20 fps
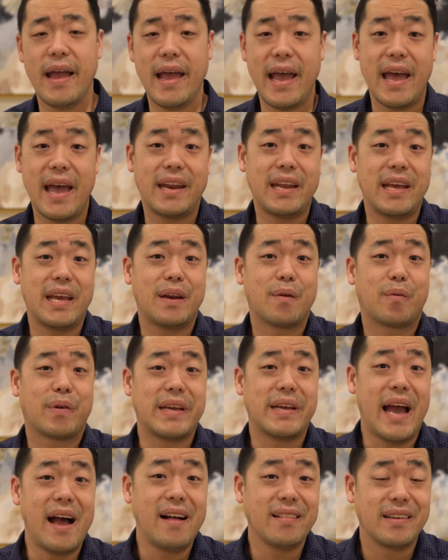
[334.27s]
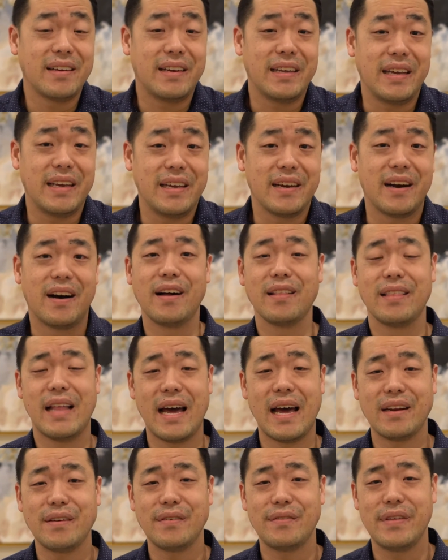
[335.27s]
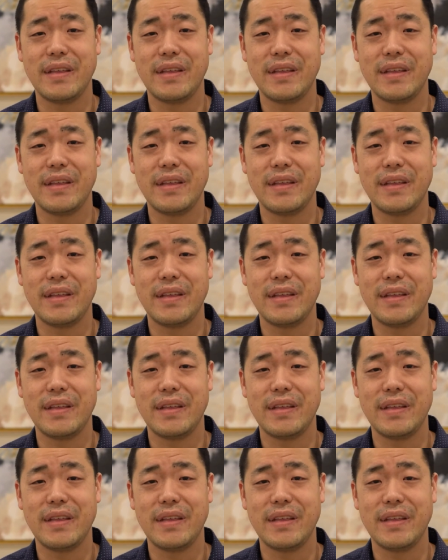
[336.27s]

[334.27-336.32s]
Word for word: And in reality, a lot of